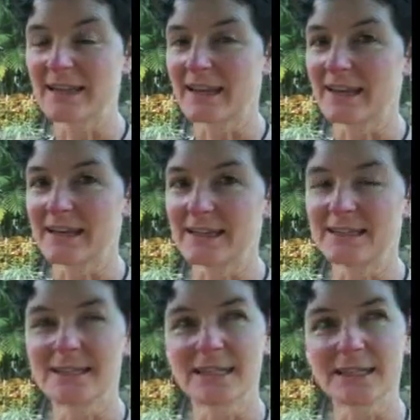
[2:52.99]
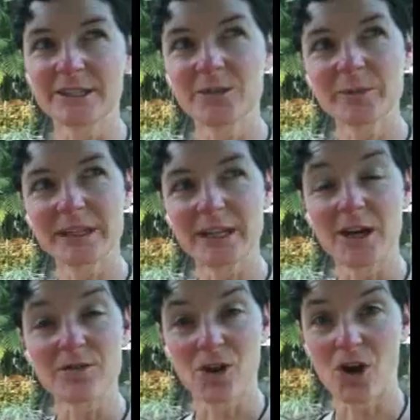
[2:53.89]
and a little bit
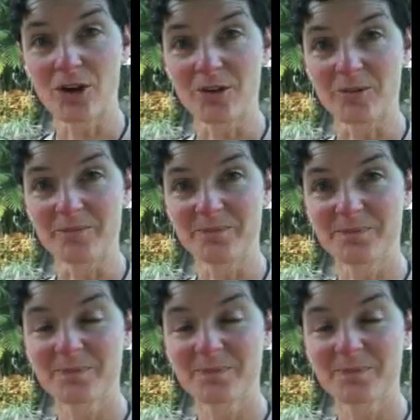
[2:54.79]
of calm,